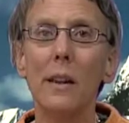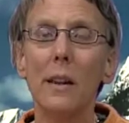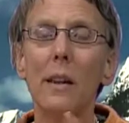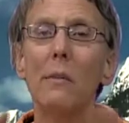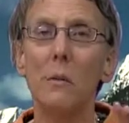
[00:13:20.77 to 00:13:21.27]

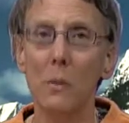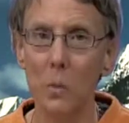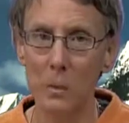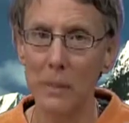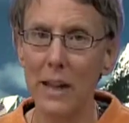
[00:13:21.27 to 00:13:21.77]

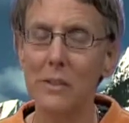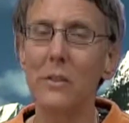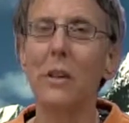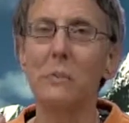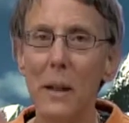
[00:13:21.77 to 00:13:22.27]

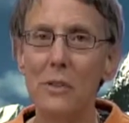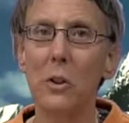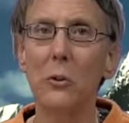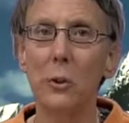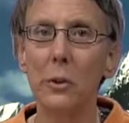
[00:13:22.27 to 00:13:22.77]
it's
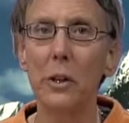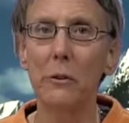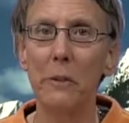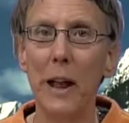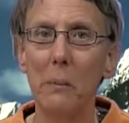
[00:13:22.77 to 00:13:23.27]
based on
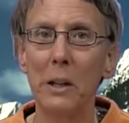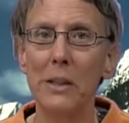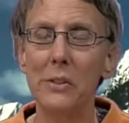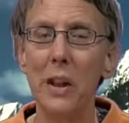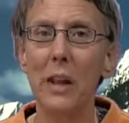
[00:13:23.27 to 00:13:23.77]
nuclear families.